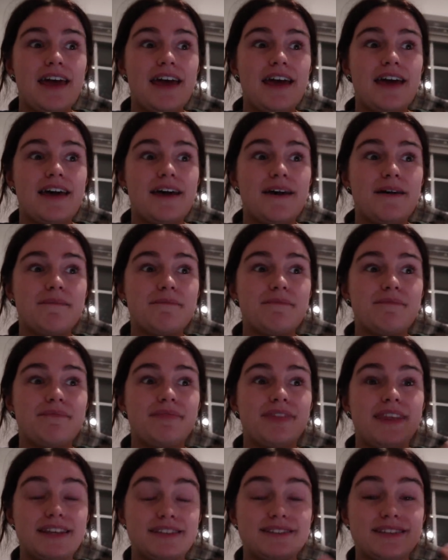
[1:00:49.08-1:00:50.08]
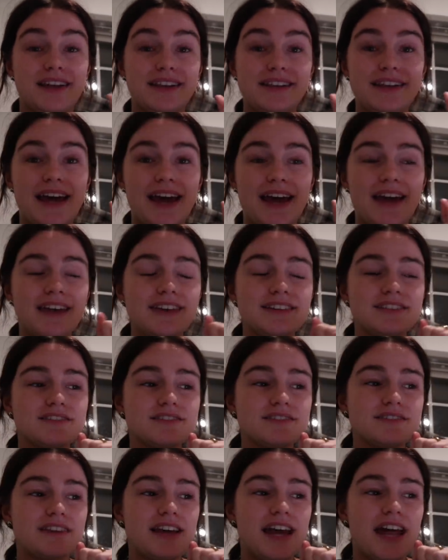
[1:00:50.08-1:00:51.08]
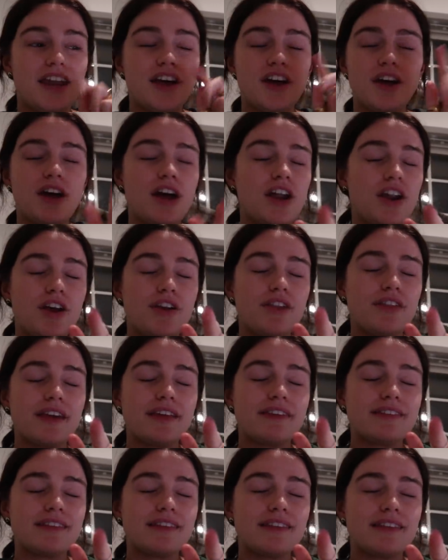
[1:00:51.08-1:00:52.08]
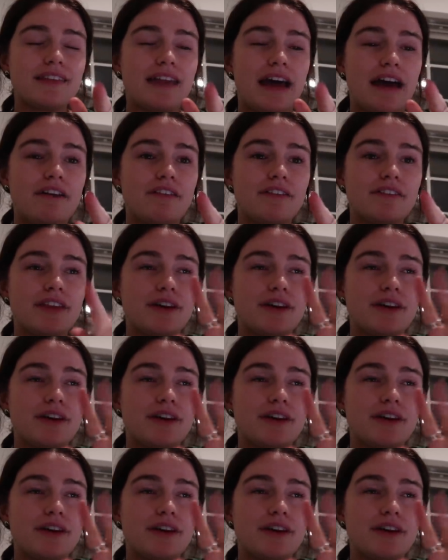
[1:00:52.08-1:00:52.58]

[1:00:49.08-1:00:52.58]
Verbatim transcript: um, this Sunday, and I, I don't think that,